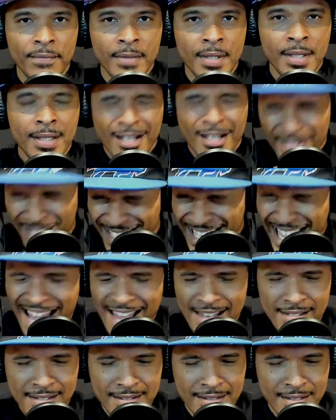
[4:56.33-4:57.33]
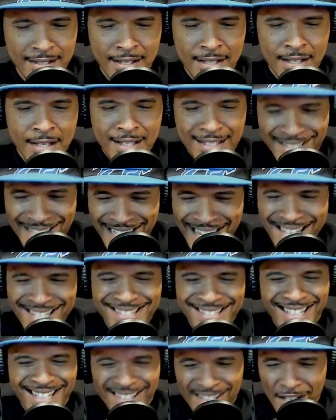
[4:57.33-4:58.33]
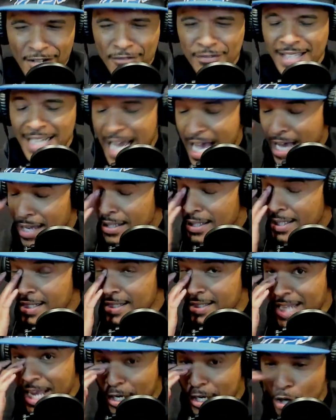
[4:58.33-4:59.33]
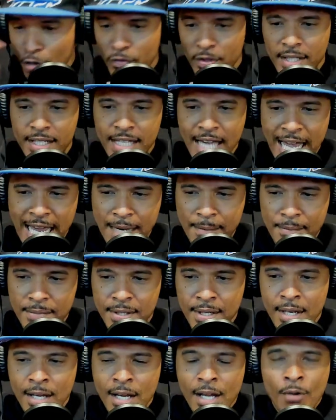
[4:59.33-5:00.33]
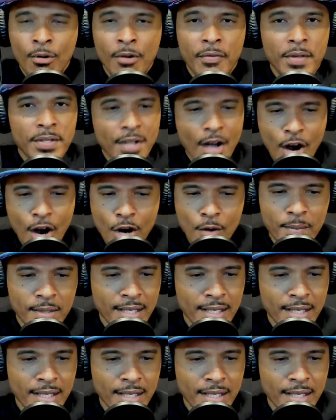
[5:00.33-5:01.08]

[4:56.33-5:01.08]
Now, yes, Yes, they love that Allen can take over games with his arms and his